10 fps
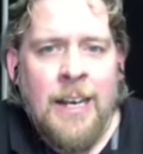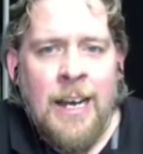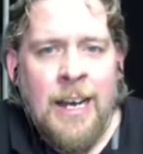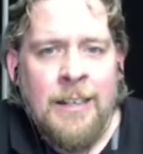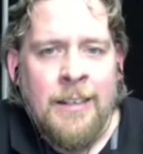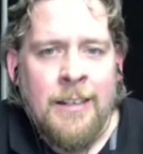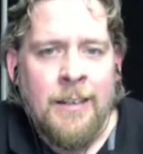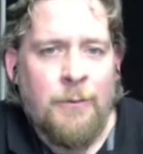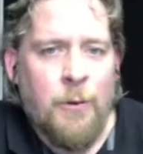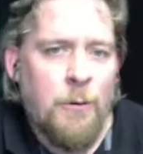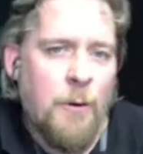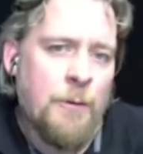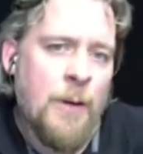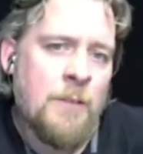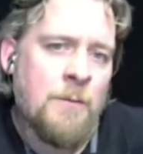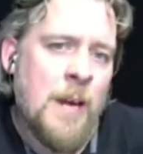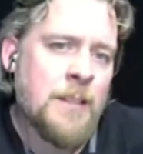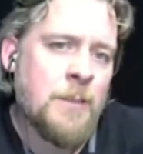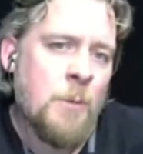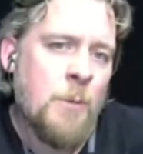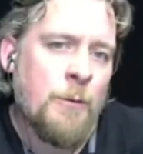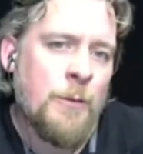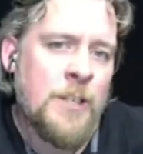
and the full width half maximum of